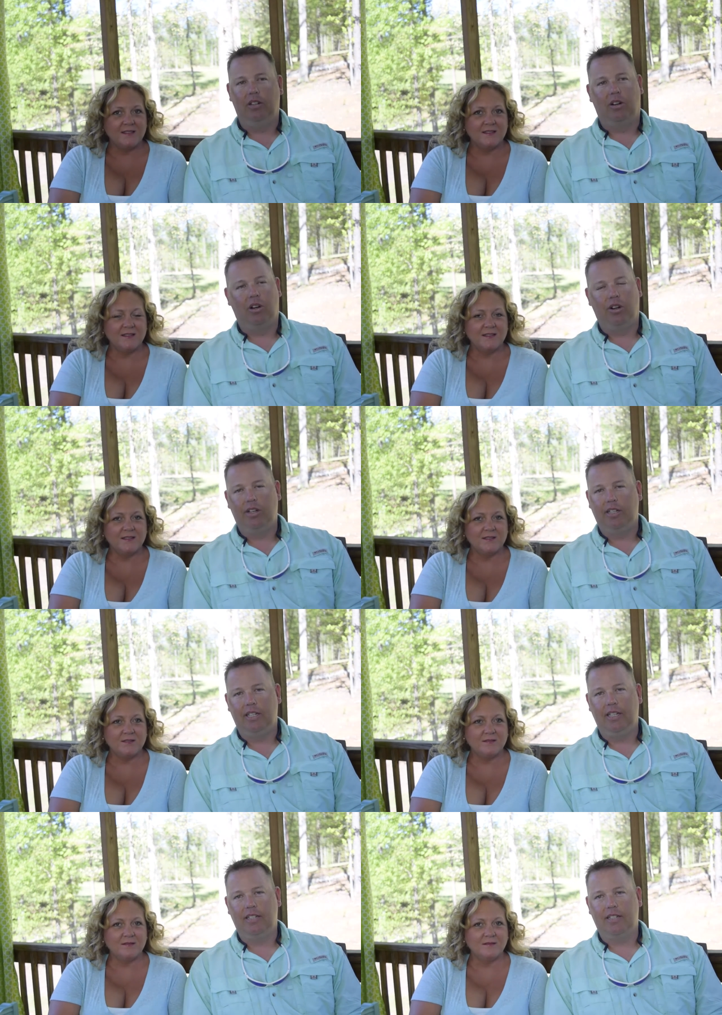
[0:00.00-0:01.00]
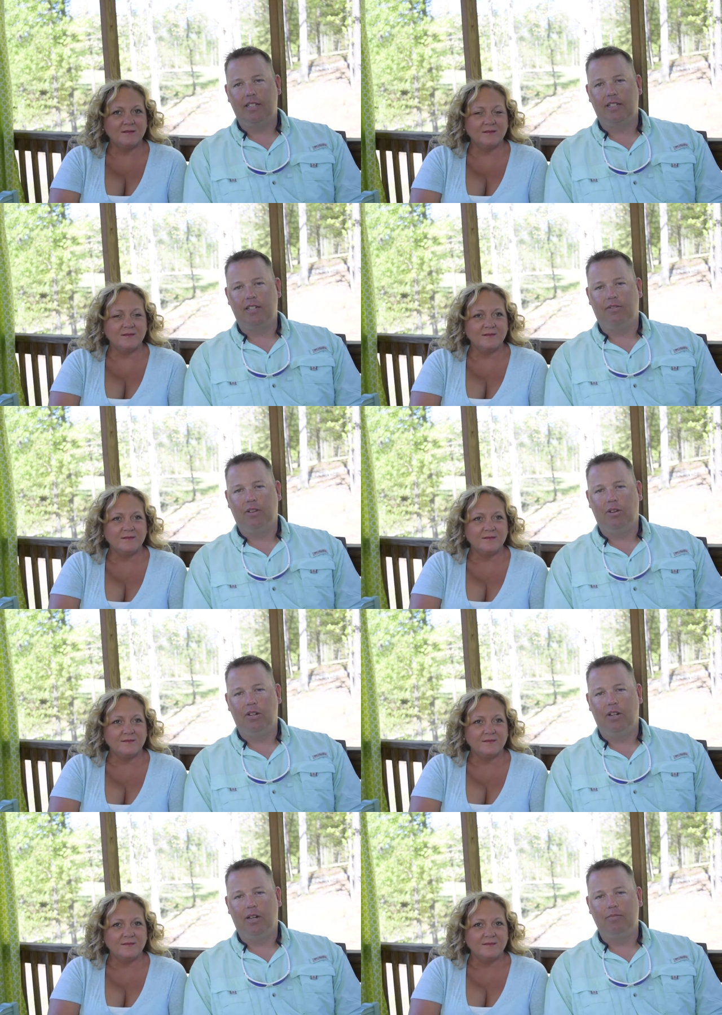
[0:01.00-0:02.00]
Speaker 1: in a hurry to get stuff
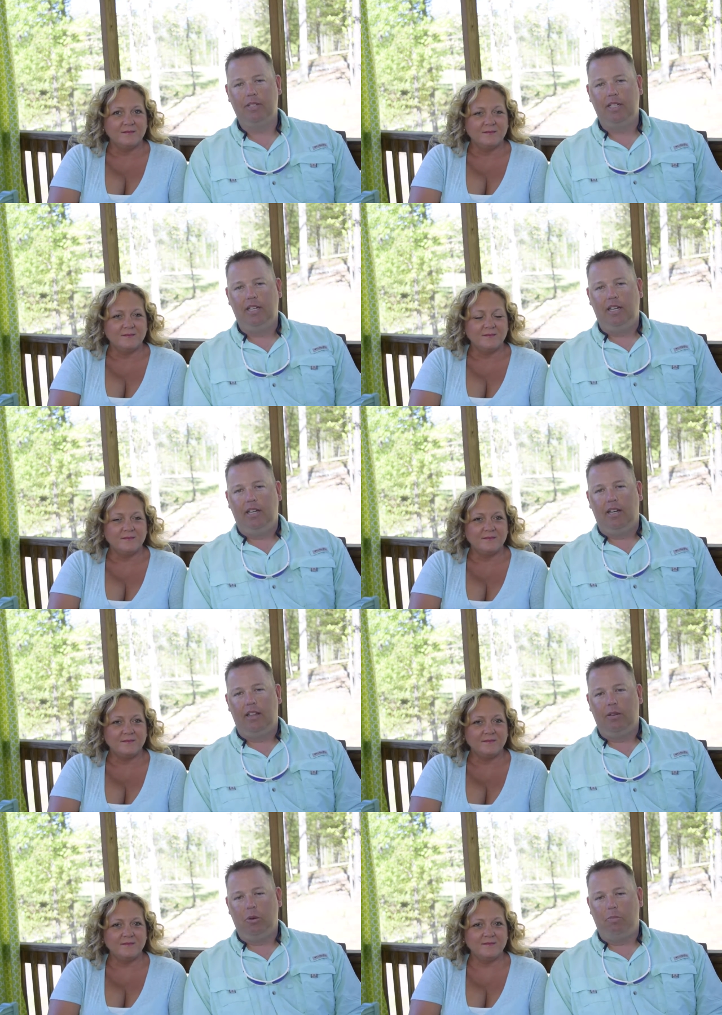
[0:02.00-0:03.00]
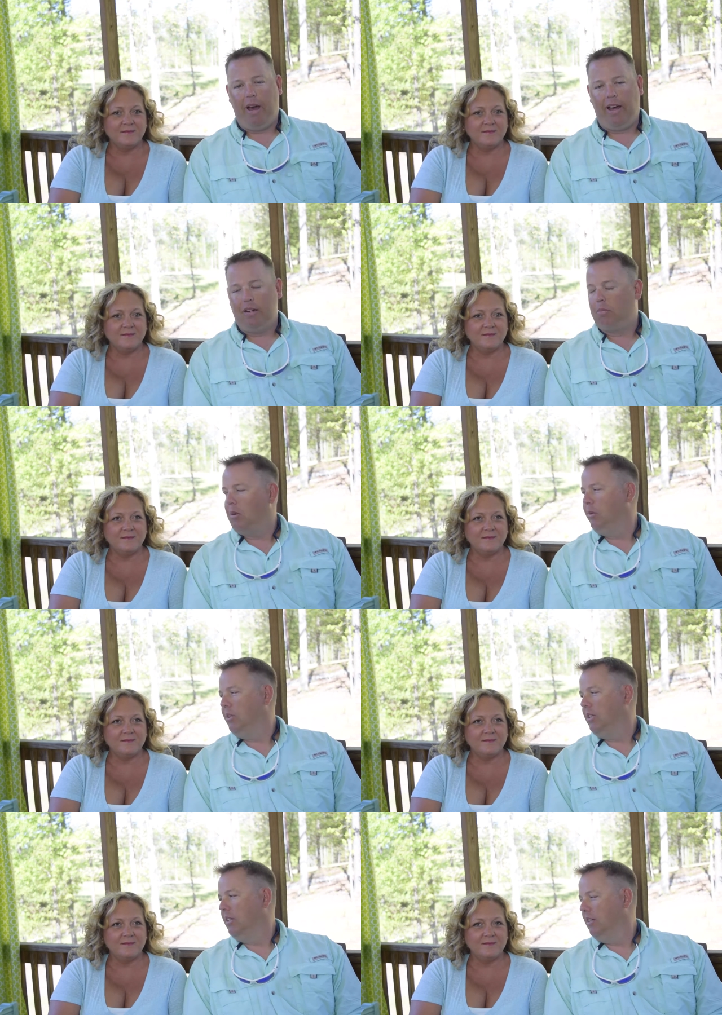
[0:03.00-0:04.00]
loaded up. I think we packed
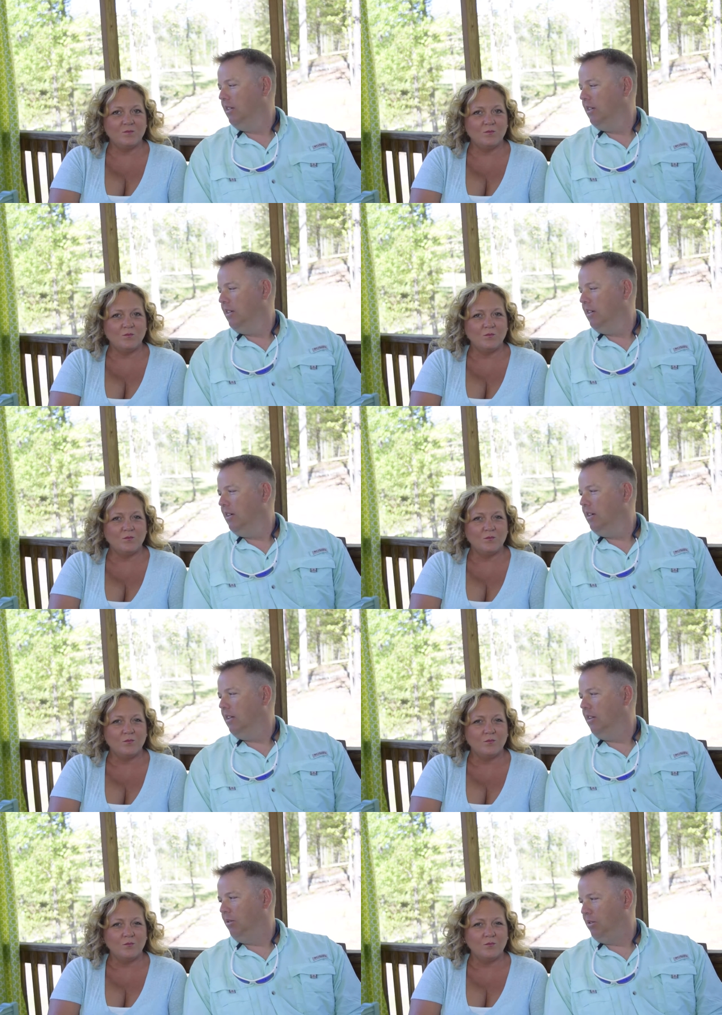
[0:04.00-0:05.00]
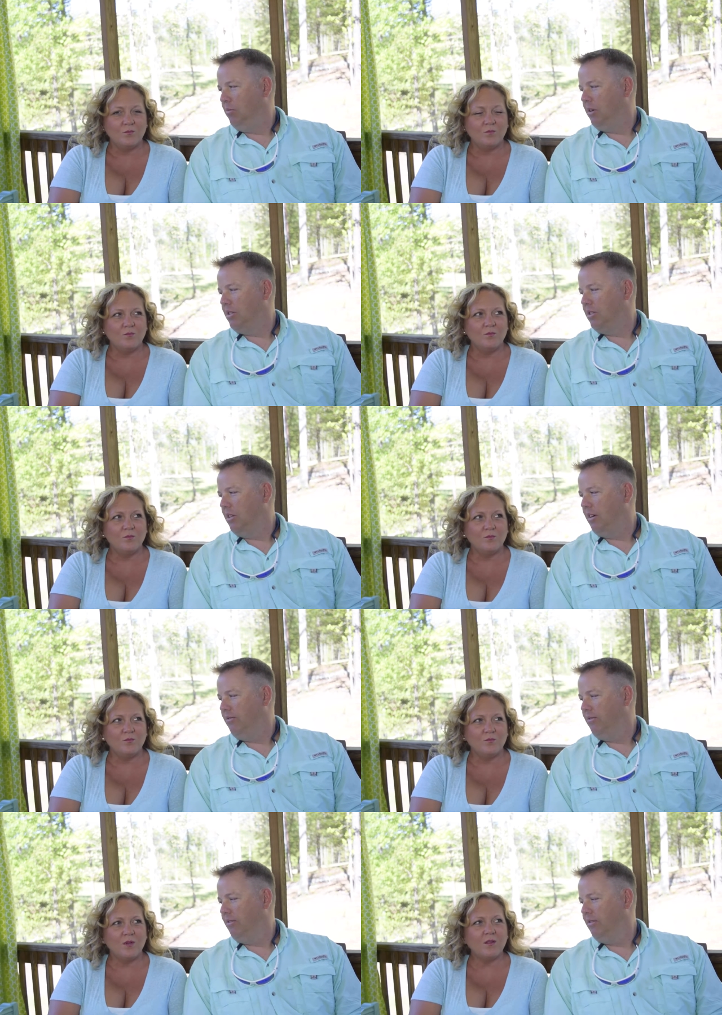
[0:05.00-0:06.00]
probably a little too much
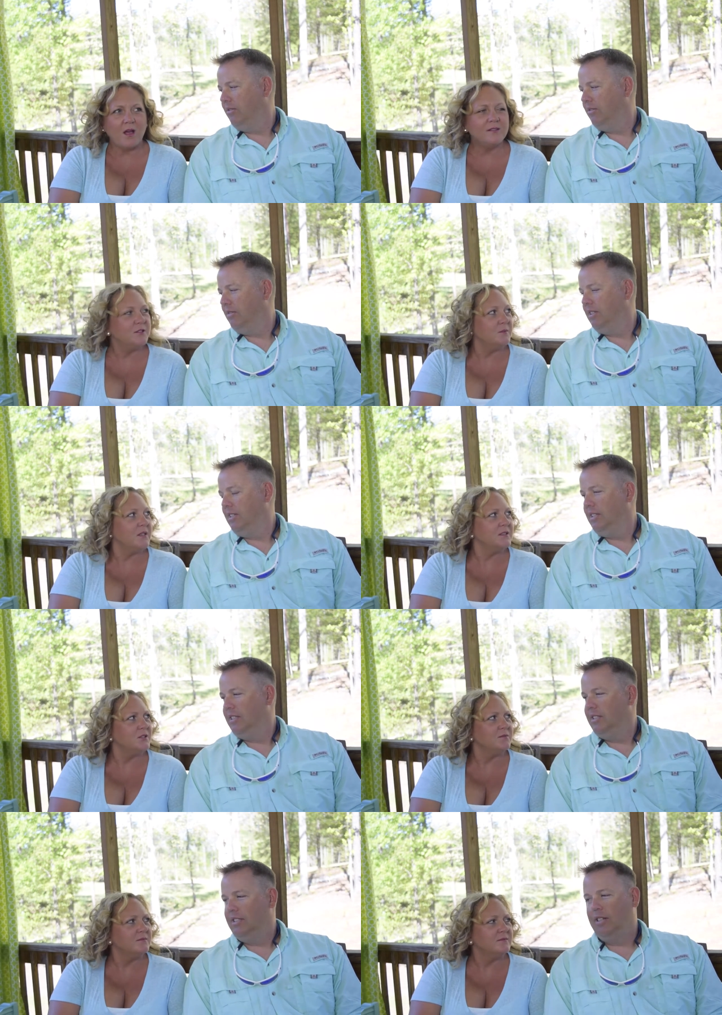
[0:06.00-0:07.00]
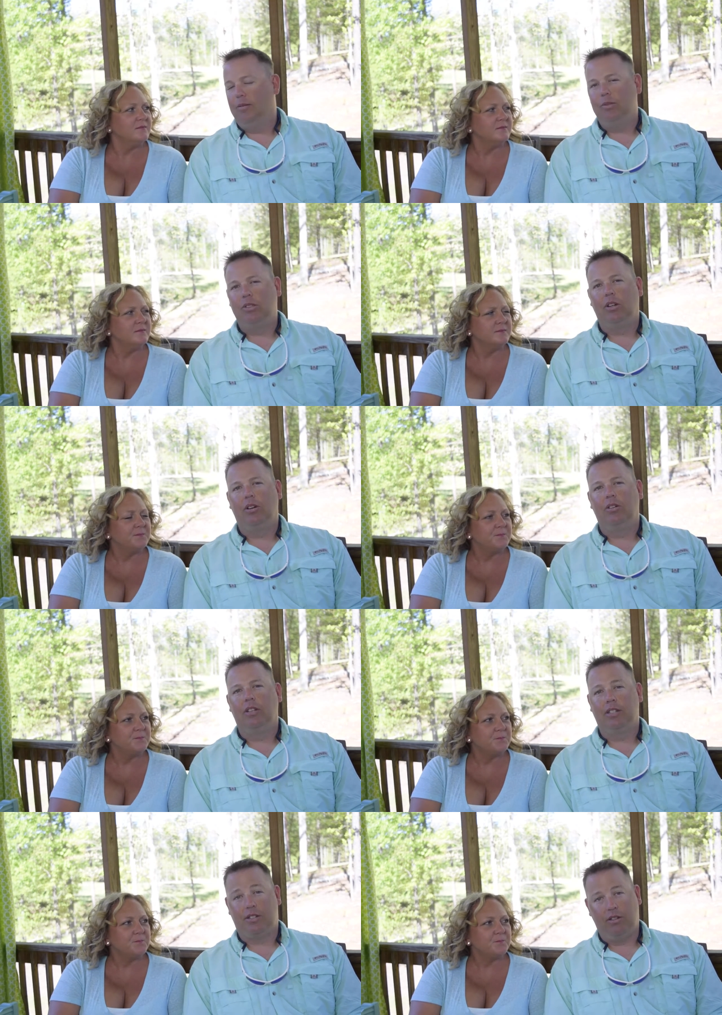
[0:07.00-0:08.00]
stuff.
Speaker 2: A lot too much.
Speaker 1: Yeah, so
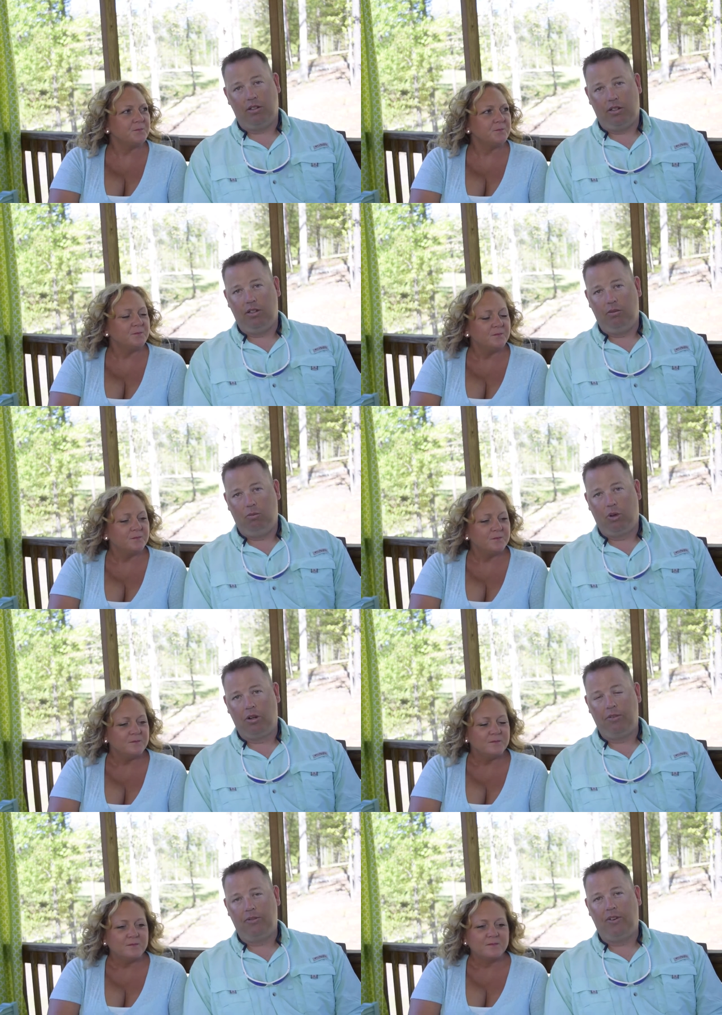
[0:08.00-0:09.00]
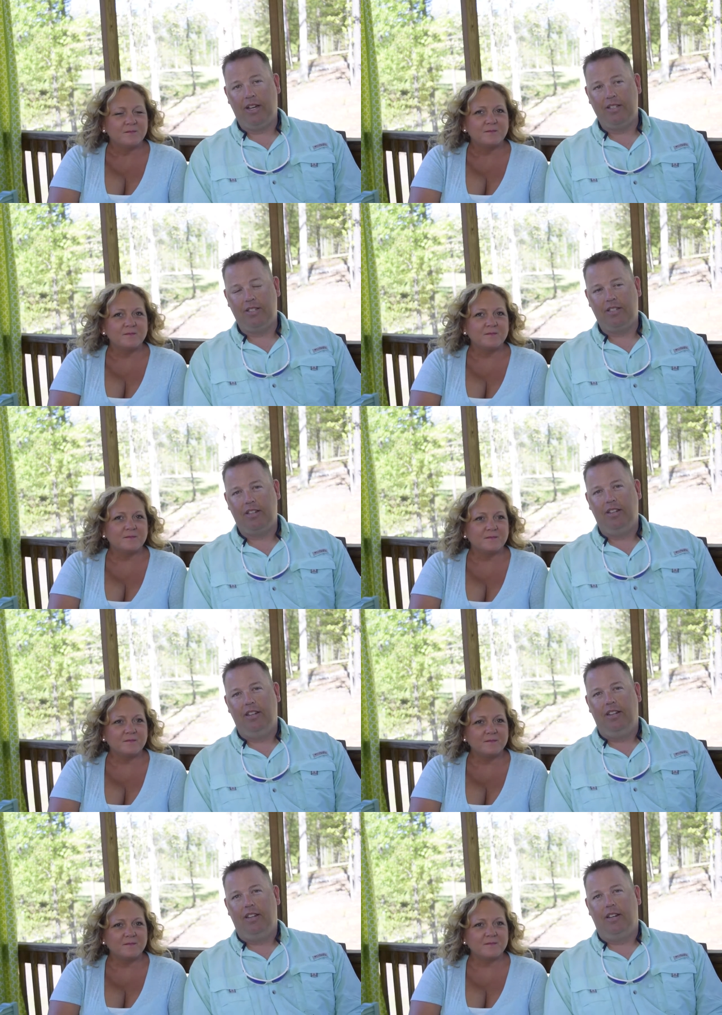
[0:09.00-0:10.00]
that's a good word of advice.
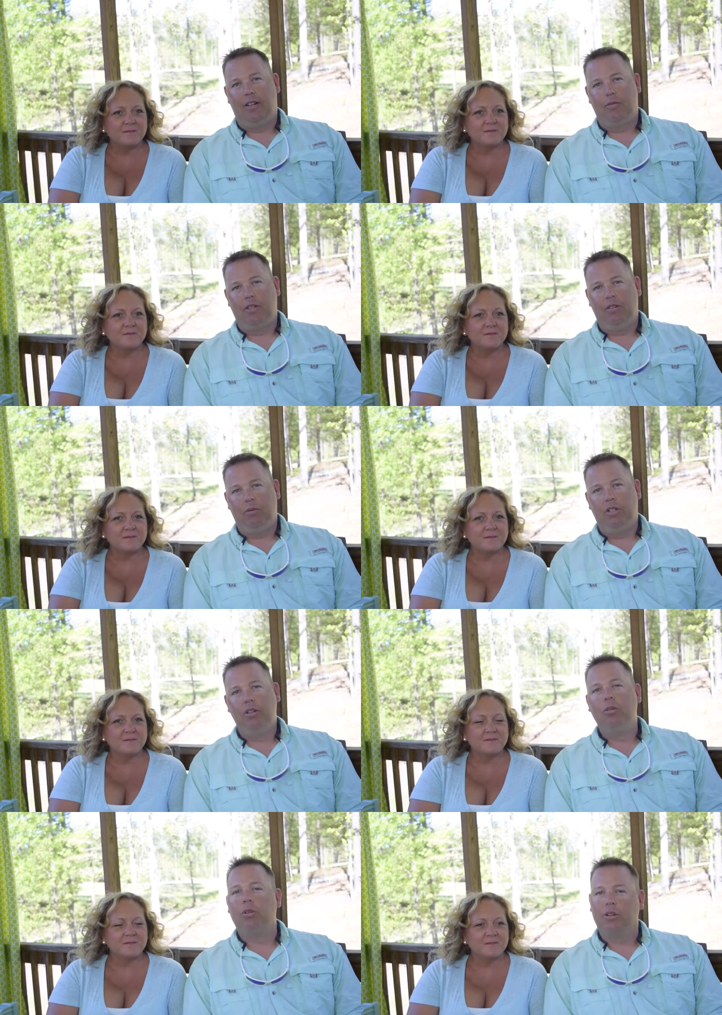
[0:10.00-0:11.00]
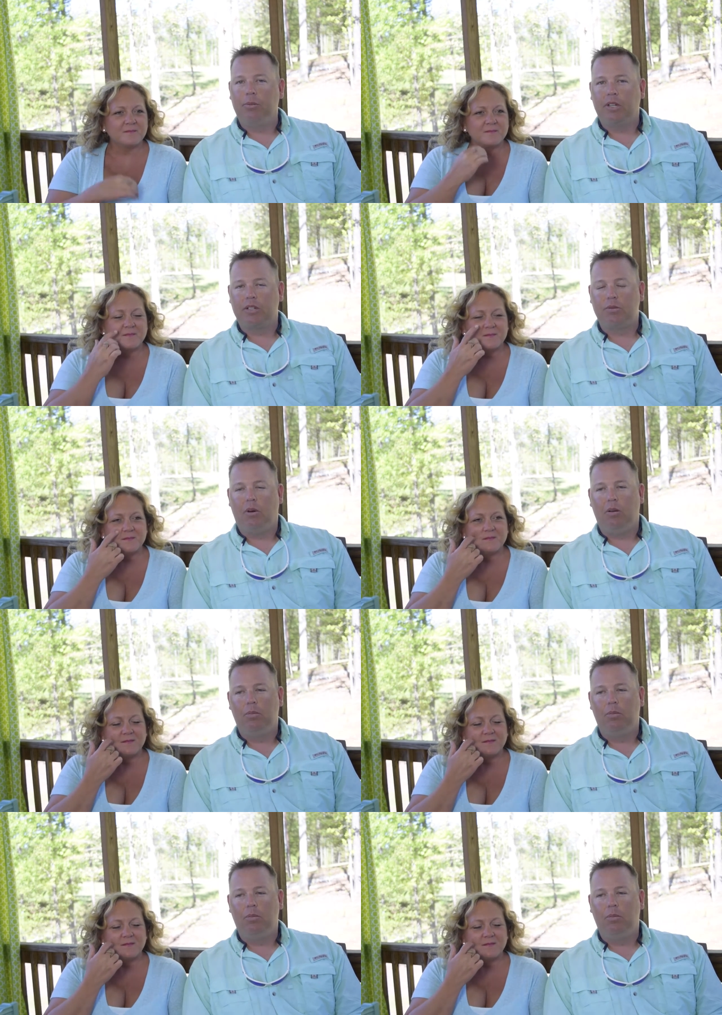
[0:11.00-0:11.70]
Um, we knew we were going to be on a small